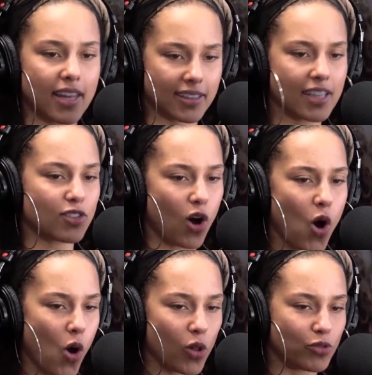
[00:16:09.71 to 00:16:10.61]
Like right. let's
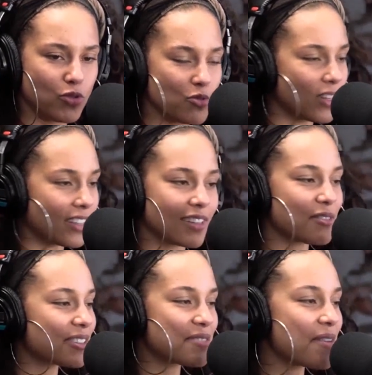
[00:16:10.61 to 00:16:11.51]
all do that. It
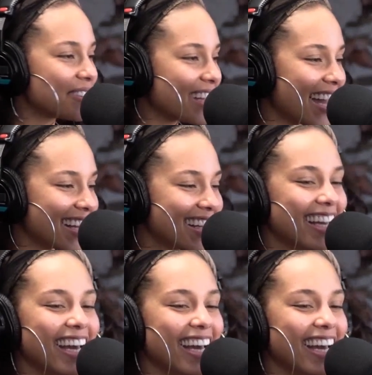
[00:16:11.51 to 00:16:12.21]
wasn't about that,